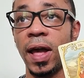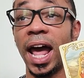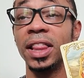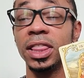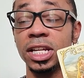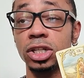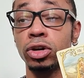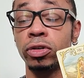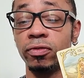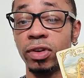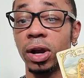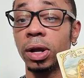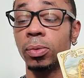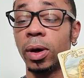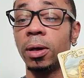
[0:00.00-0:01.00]
And this could
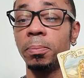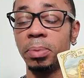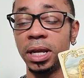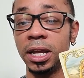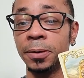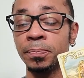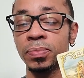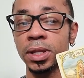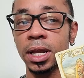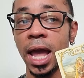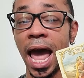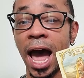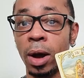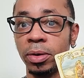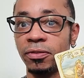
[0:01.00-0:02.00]
very well be
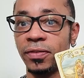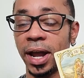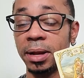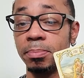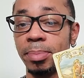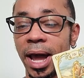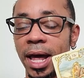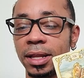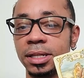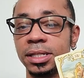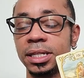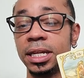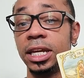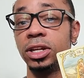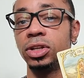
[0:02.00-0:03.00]
how to find
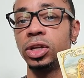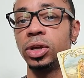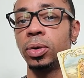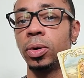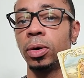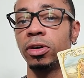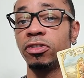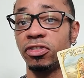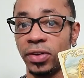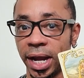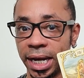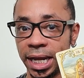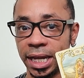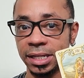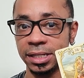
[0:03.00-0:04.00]
balance in your
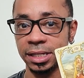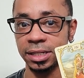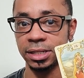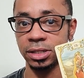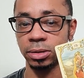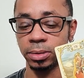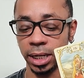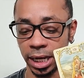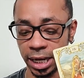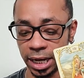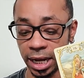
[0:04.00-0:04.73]
finances, okay?